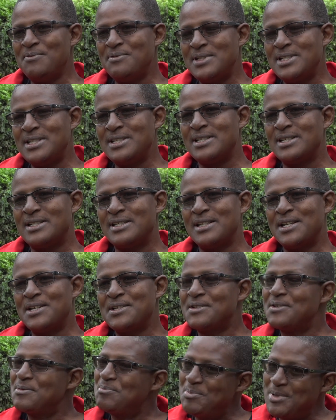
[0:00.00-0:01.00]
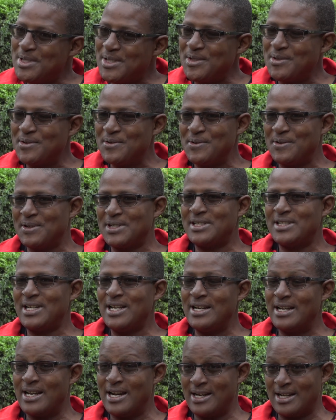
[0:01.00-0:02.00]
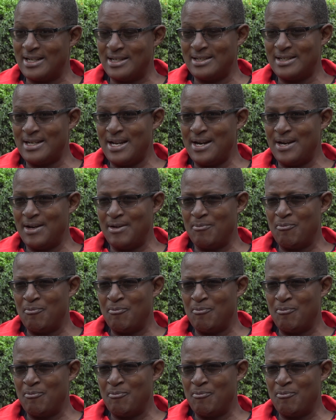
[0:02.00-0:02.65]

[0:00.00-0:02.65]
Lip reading: some stuff were going on in the house, yeah?